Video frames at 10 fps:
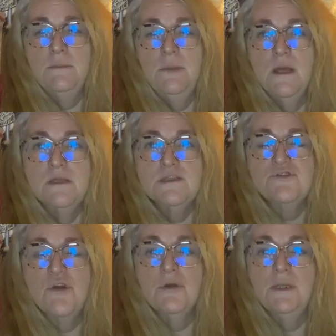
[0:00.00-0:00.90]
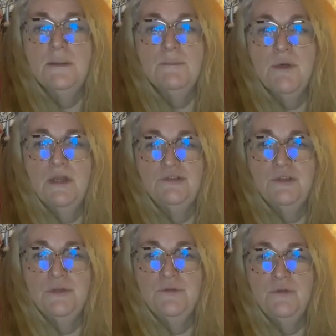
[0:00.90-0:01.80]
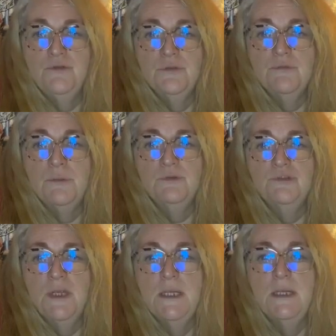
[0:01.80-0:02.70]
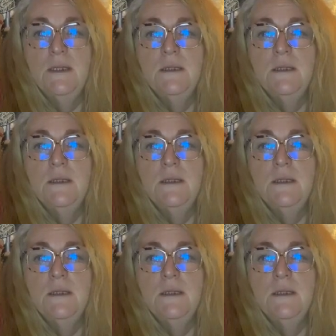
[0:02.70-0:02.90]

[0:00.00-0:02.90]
by the strong impression of Düd’jom Rinpoche